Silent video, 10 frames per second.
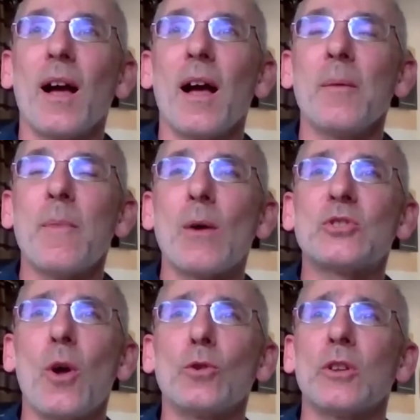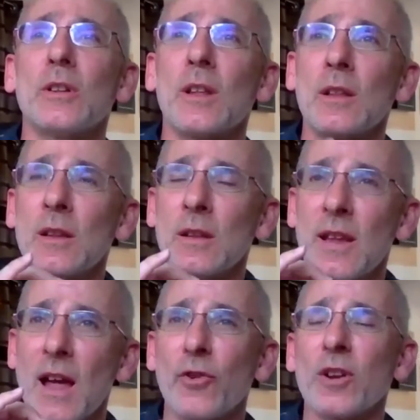I was told
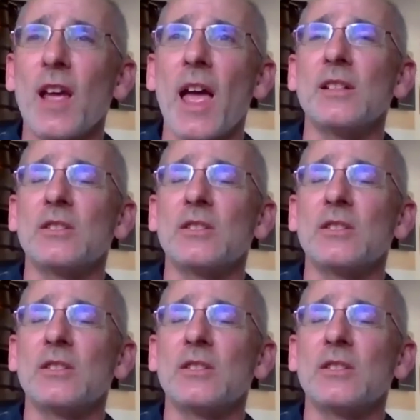never again